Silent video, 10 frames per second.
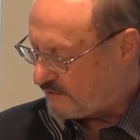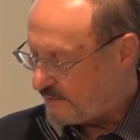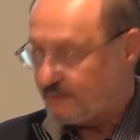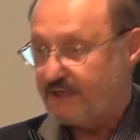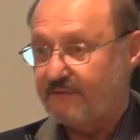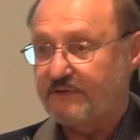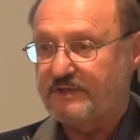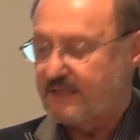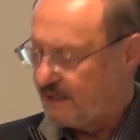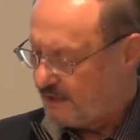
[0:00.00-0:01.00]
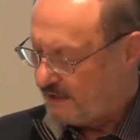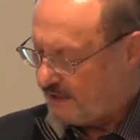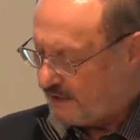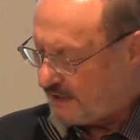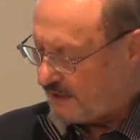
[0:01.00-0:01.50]
corporate governance.
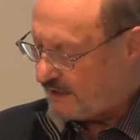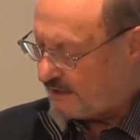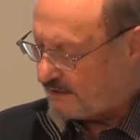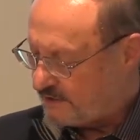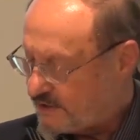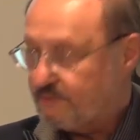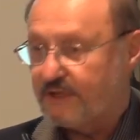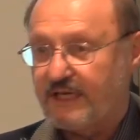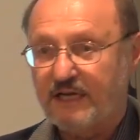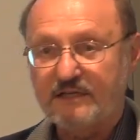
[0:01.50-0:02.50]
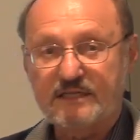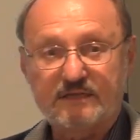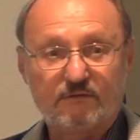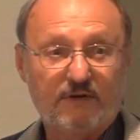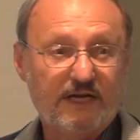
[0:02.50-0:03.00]
Stuart Kells
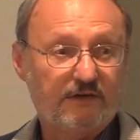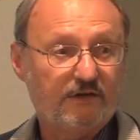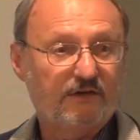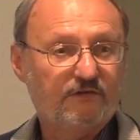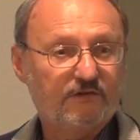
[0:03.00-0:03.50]
is a writer.